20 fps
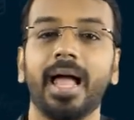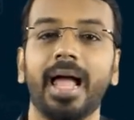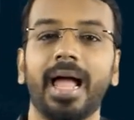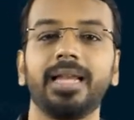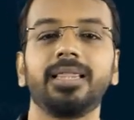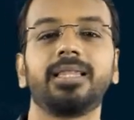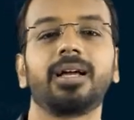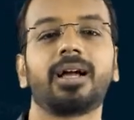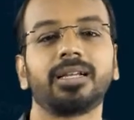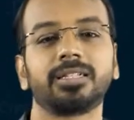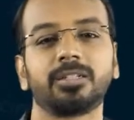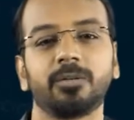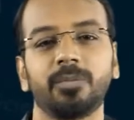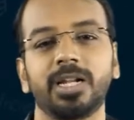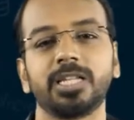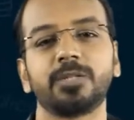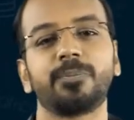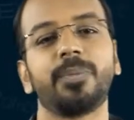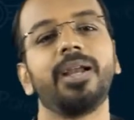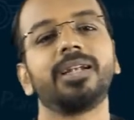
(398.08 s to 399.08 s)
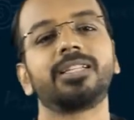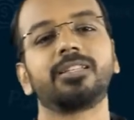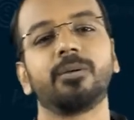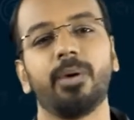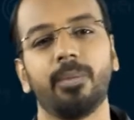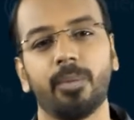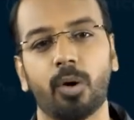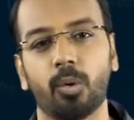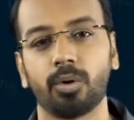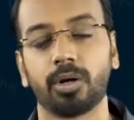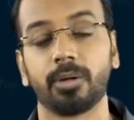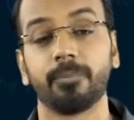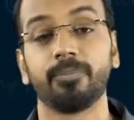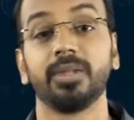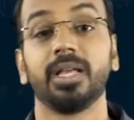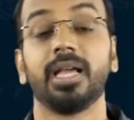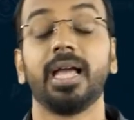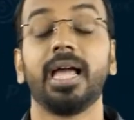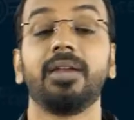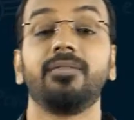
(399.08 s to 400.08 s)
and the customer has paid some amount.
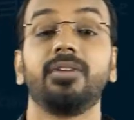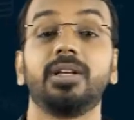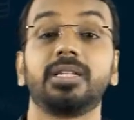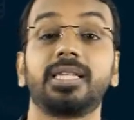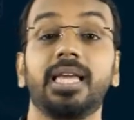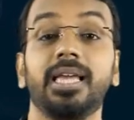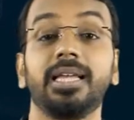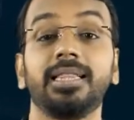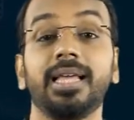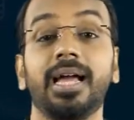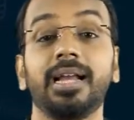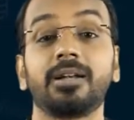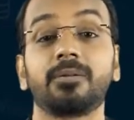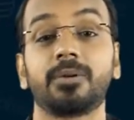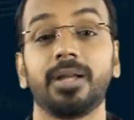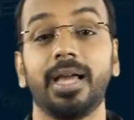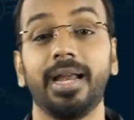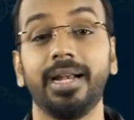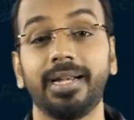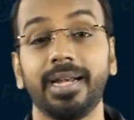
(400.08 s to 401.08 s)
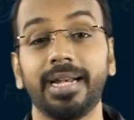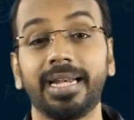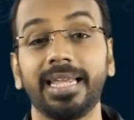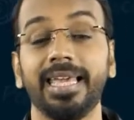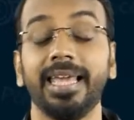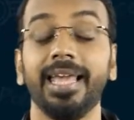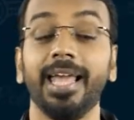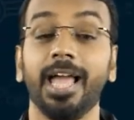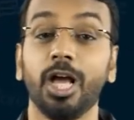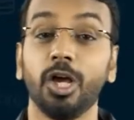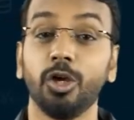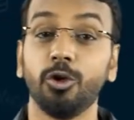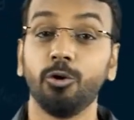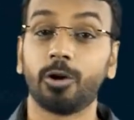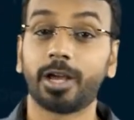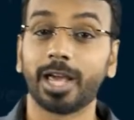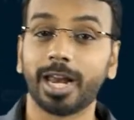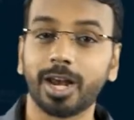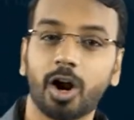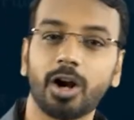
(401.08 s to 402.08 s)
And we are saying that entity,
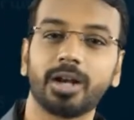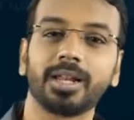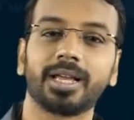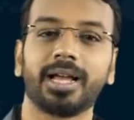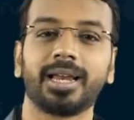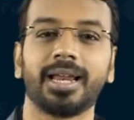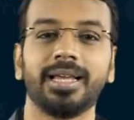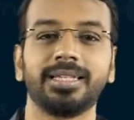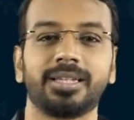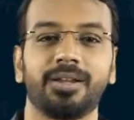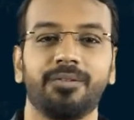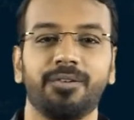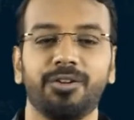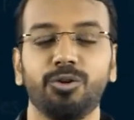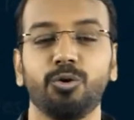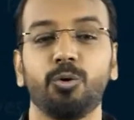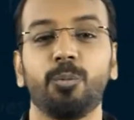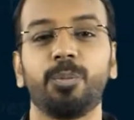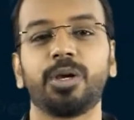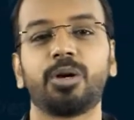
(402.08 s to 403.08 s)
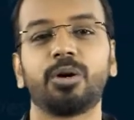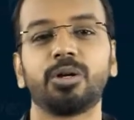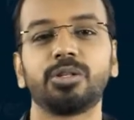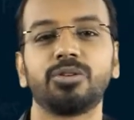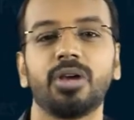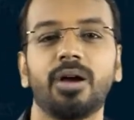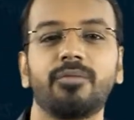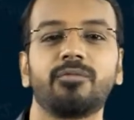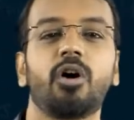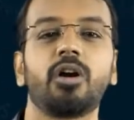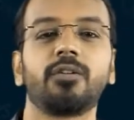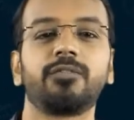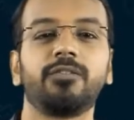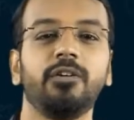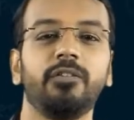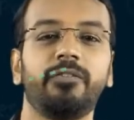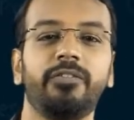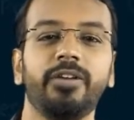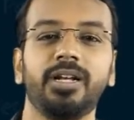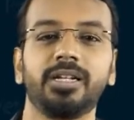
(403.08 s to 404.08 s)
you cannot recognize revenue because you have not
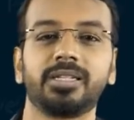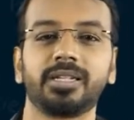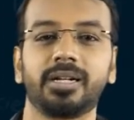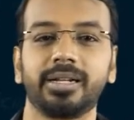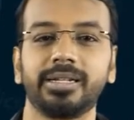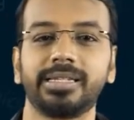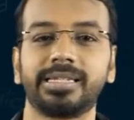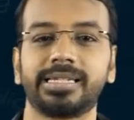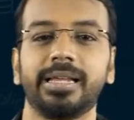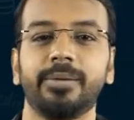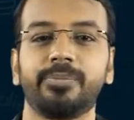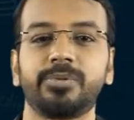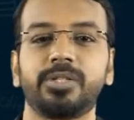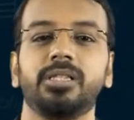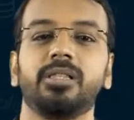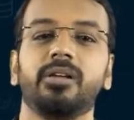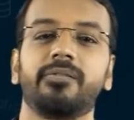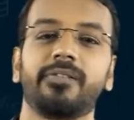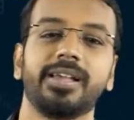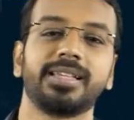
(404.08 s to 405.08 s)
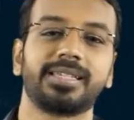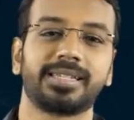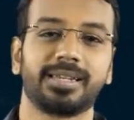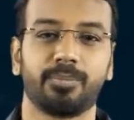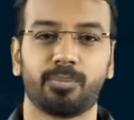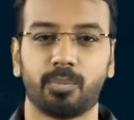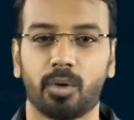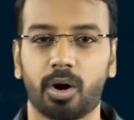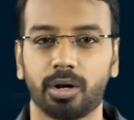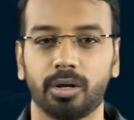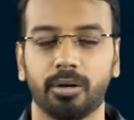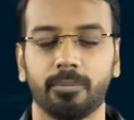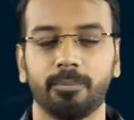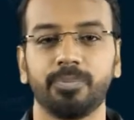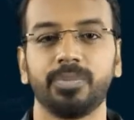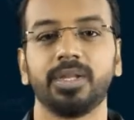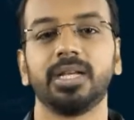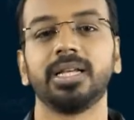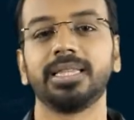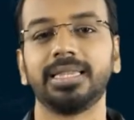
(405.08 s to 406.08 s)
fulfilled certain steps in the 5-step model.
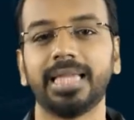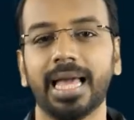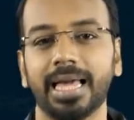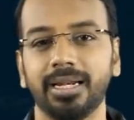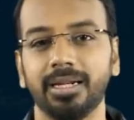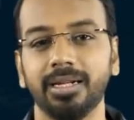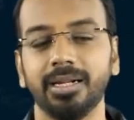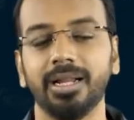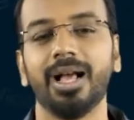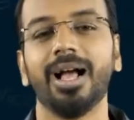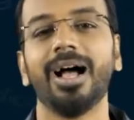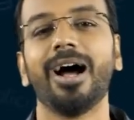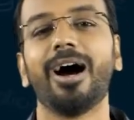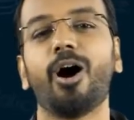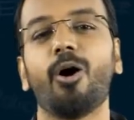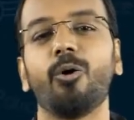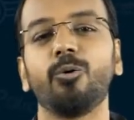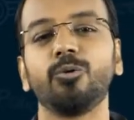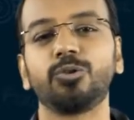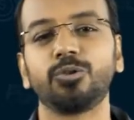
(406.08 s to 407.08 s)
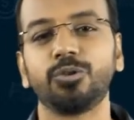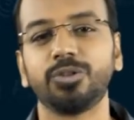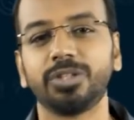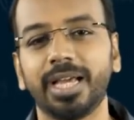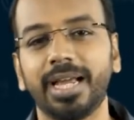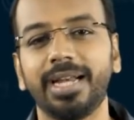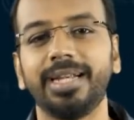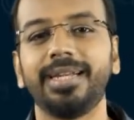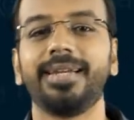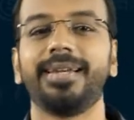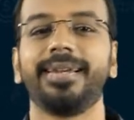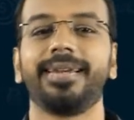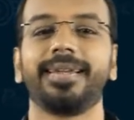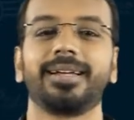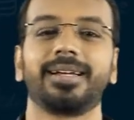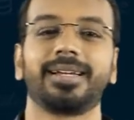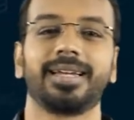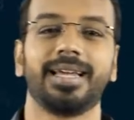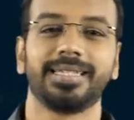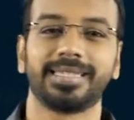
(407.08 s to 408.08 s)
Then how should the entity
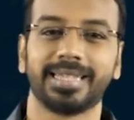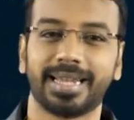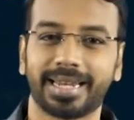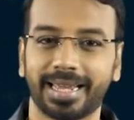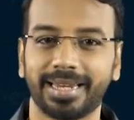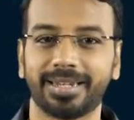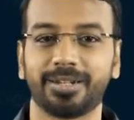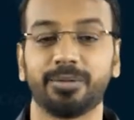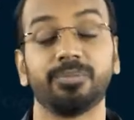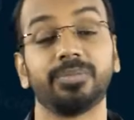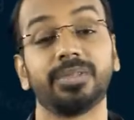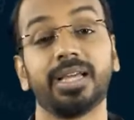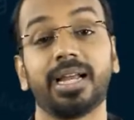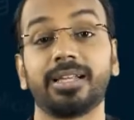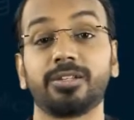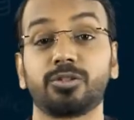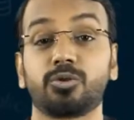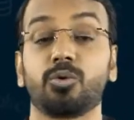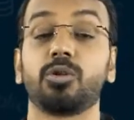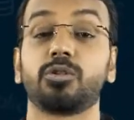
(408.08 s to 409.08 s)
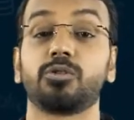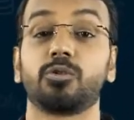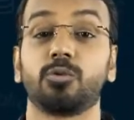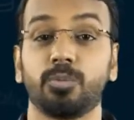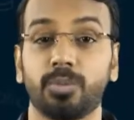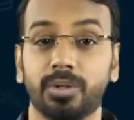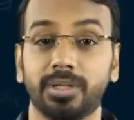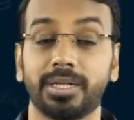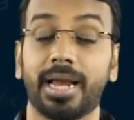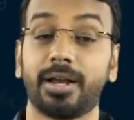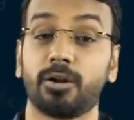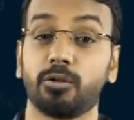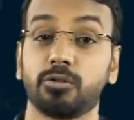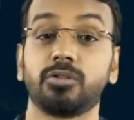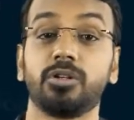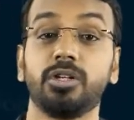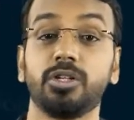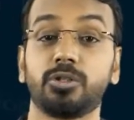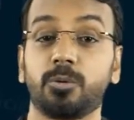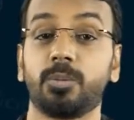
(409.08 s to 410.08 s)
recognize that item? That
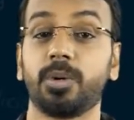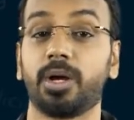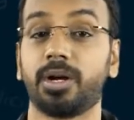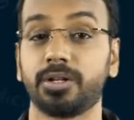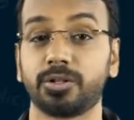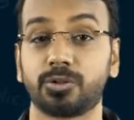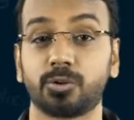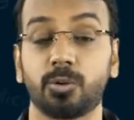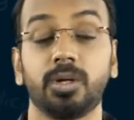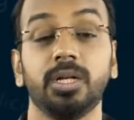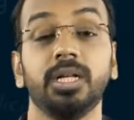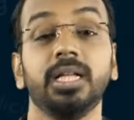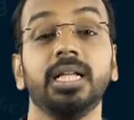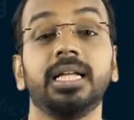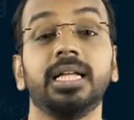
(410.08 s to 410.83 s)
also needs to be understood.